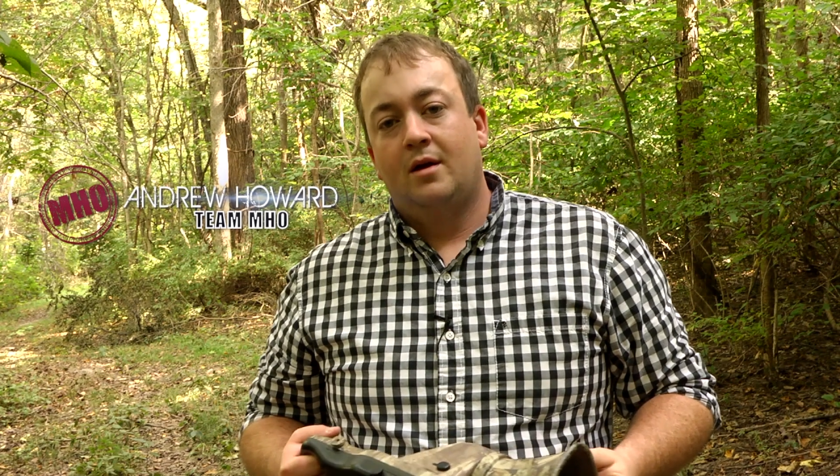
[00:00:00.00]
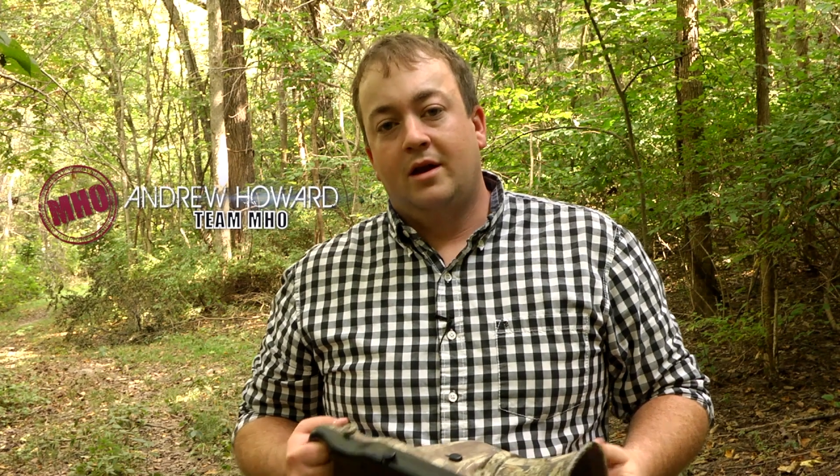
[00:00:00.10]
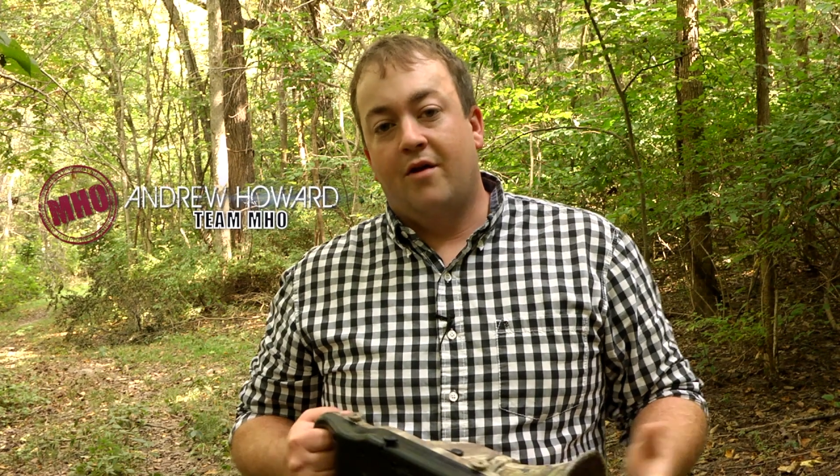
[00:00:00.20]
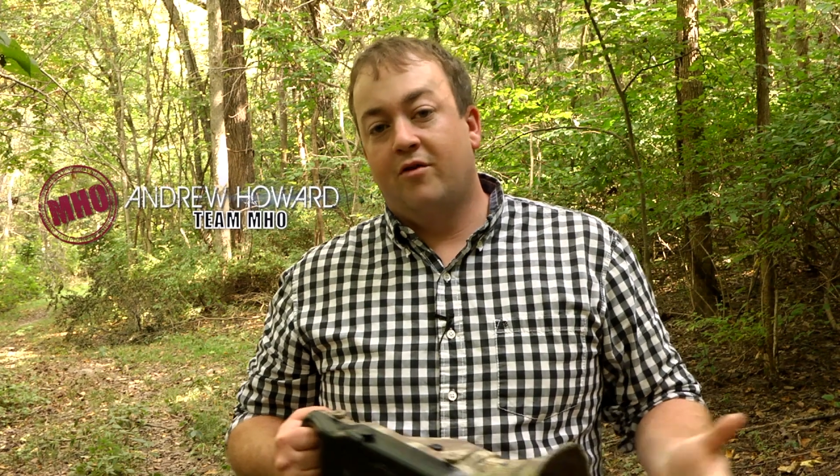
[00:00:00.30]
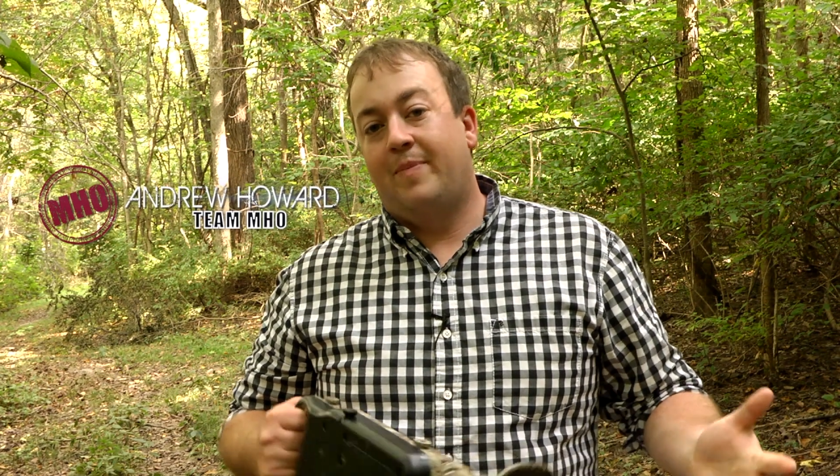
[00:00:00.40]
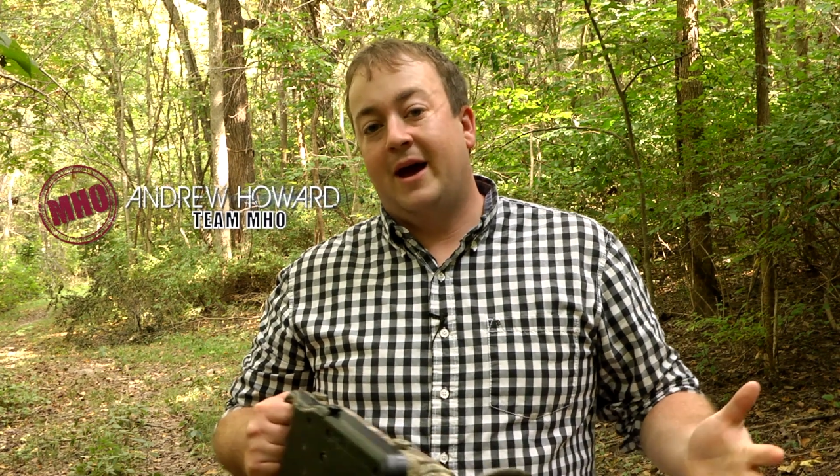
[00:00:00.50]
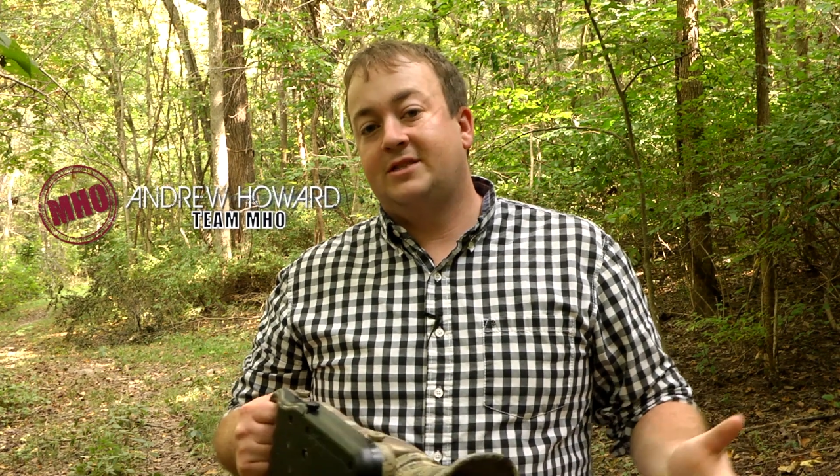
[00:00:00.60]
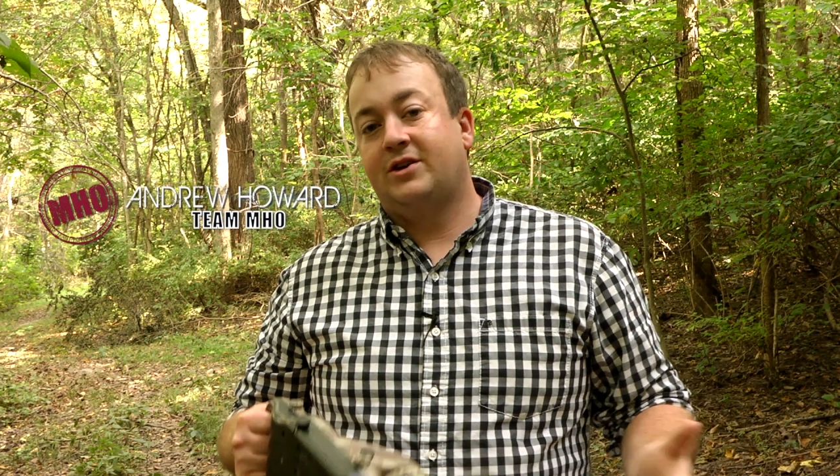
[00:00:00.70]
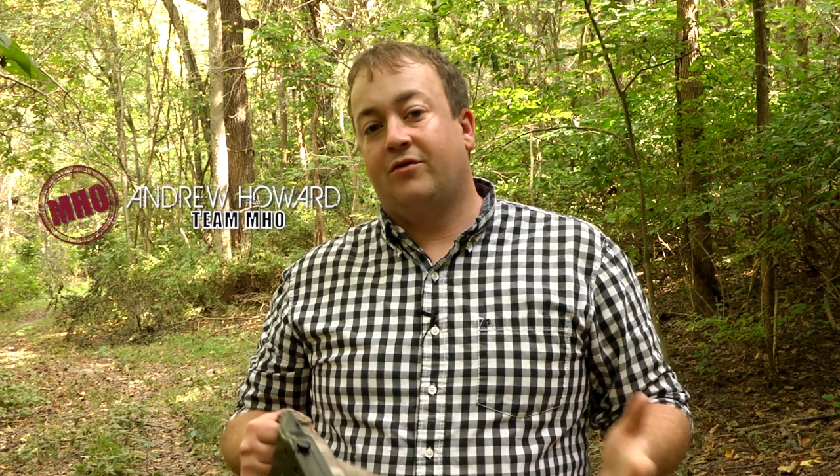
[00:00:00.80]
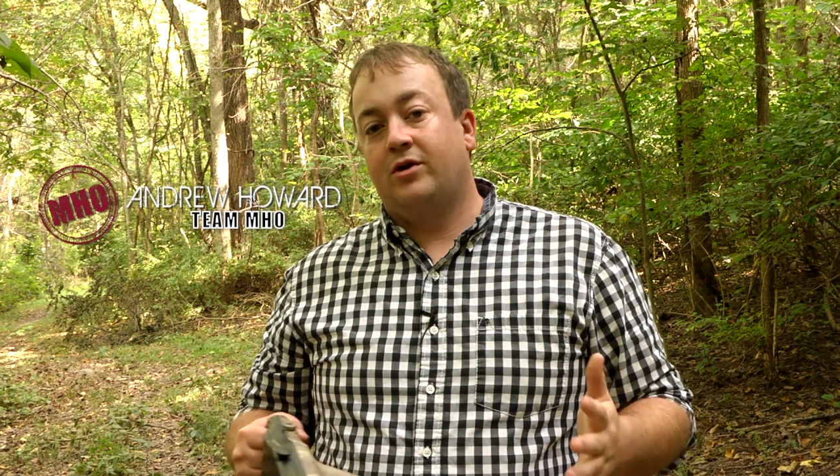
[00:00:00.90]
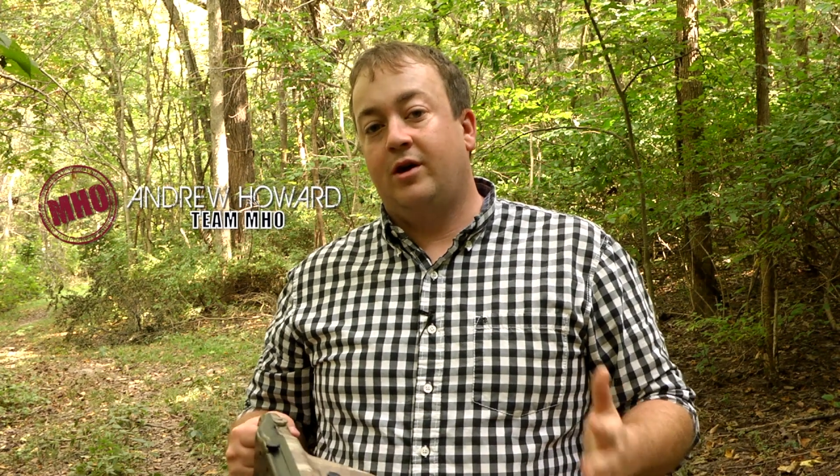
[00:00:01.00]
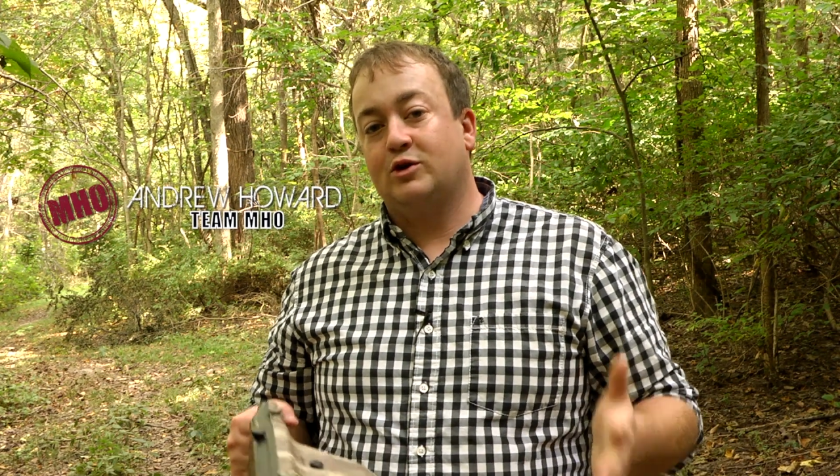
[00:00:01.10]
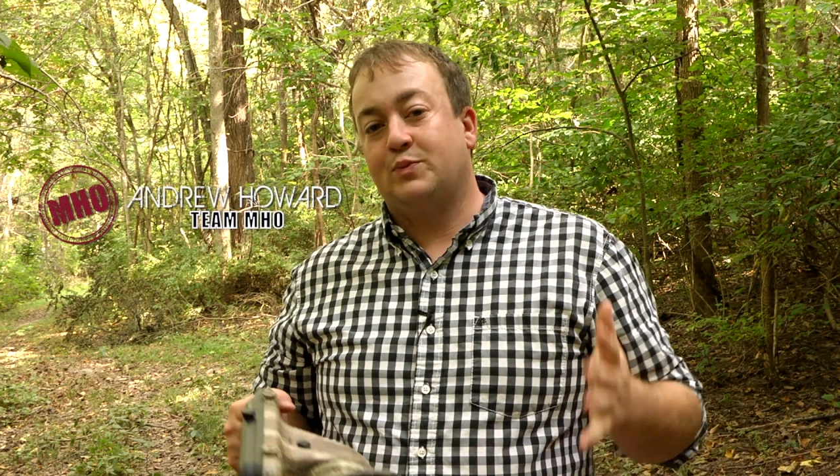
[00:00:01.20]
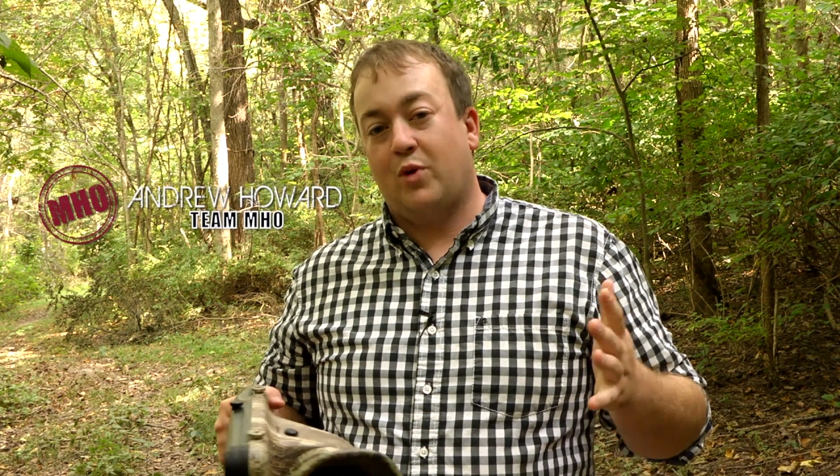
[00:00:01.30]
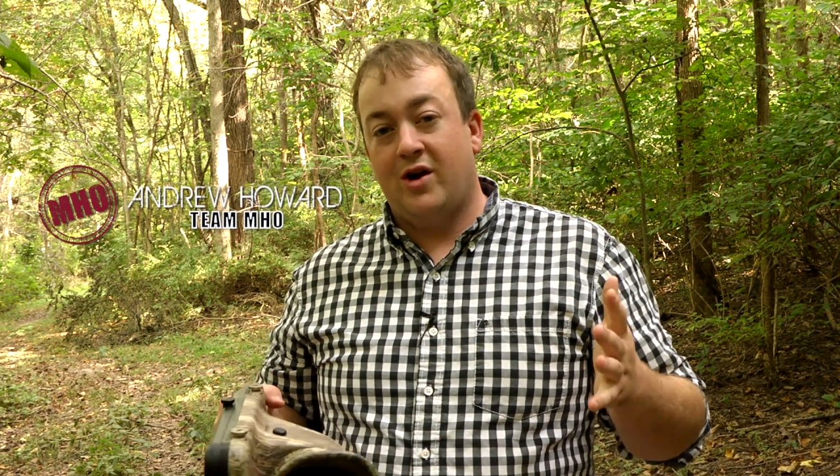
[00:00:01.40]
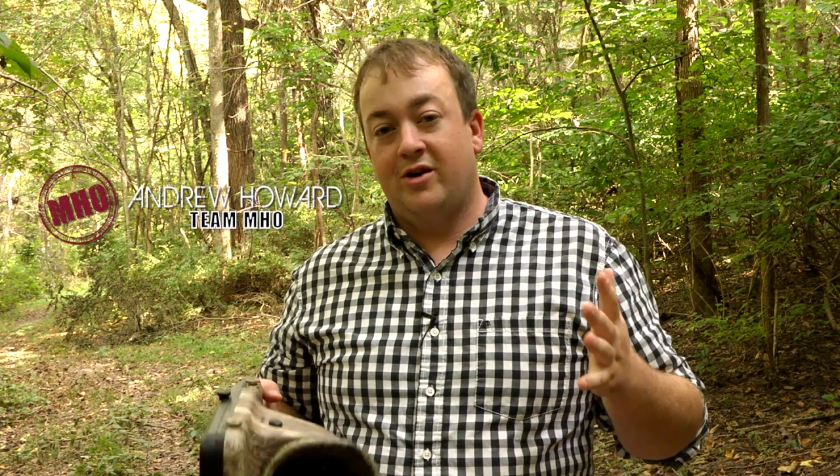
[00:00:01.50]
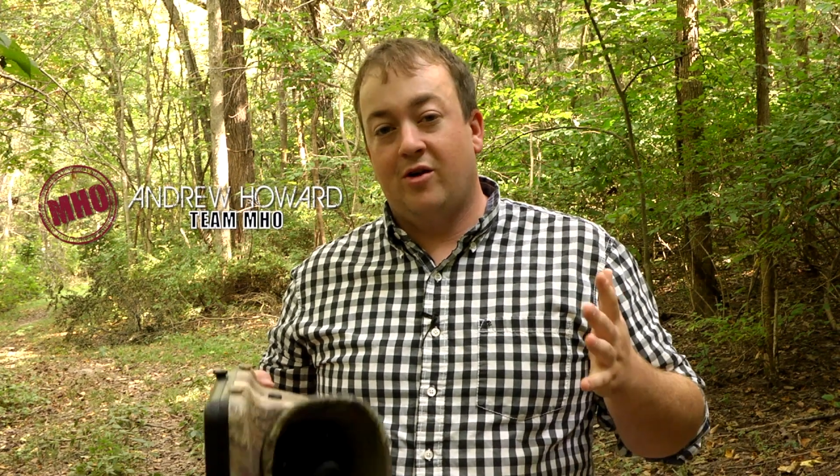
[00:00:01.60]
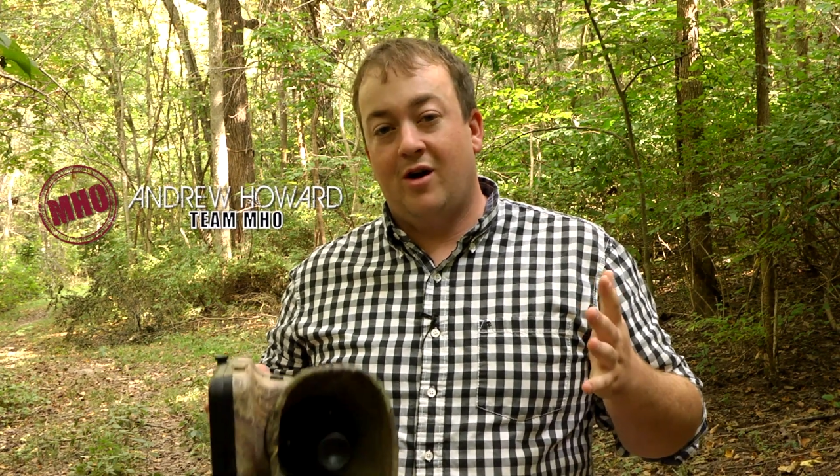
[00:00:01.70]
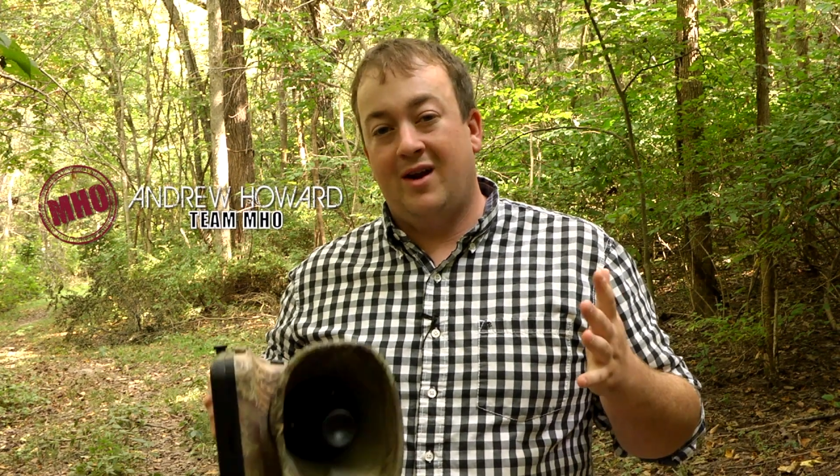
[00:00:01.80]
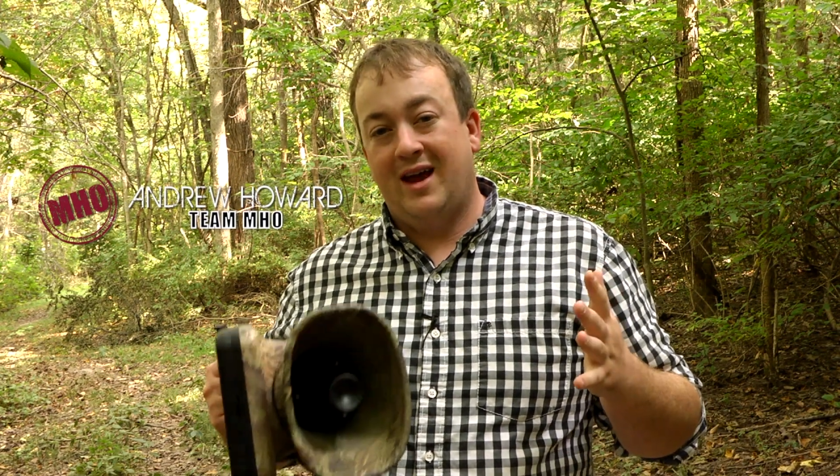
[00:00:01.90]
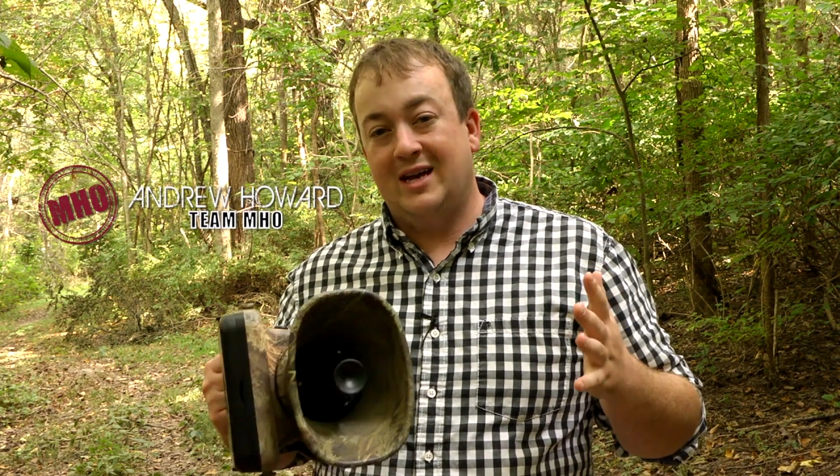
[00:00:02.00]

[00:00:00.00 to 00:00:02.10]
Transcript: Now, over the past several years, predator hunting